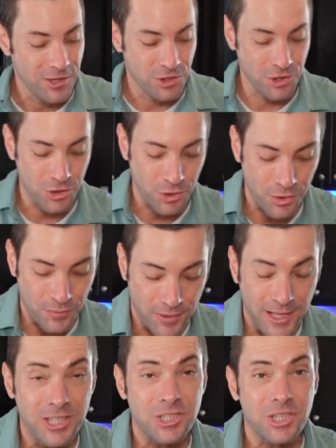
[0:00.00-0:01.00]
to turn
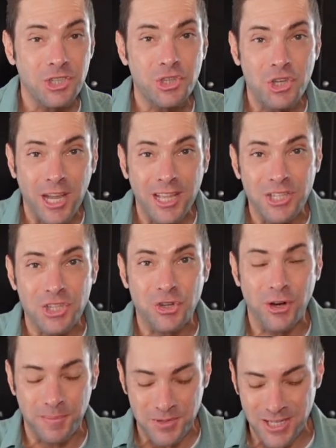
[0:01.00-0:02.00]
these chicken
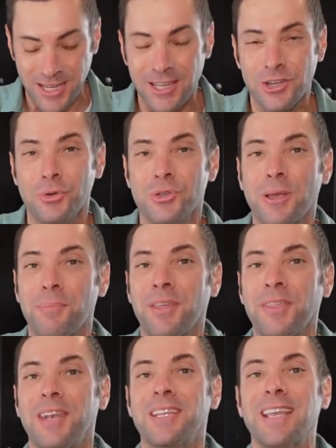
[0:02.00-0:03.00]
strips into
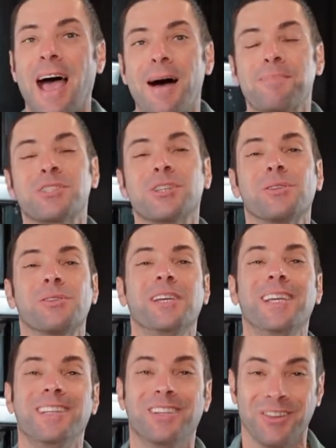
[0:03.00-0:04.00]
something that is
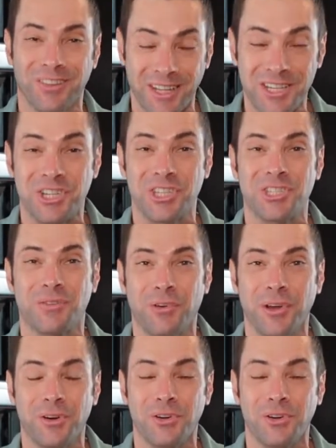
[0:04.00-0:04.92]
absolutely delicious for your